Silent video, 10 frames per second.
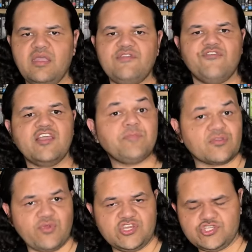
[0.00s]
a different
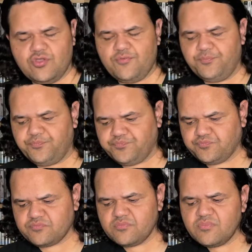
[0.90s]
aspect ratio.
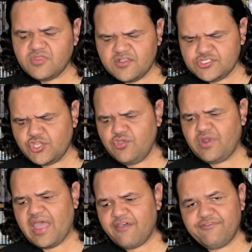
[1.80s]
So you
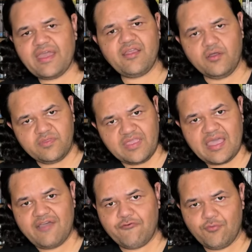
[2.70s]
would have that on the
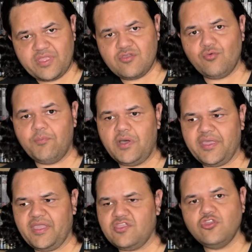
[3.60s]
cover when you were
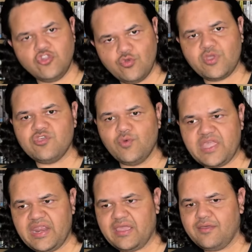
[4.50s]
buying it. You knew what you were
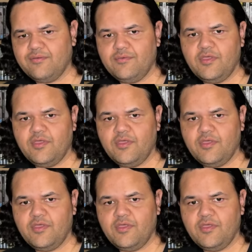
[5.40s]
getting.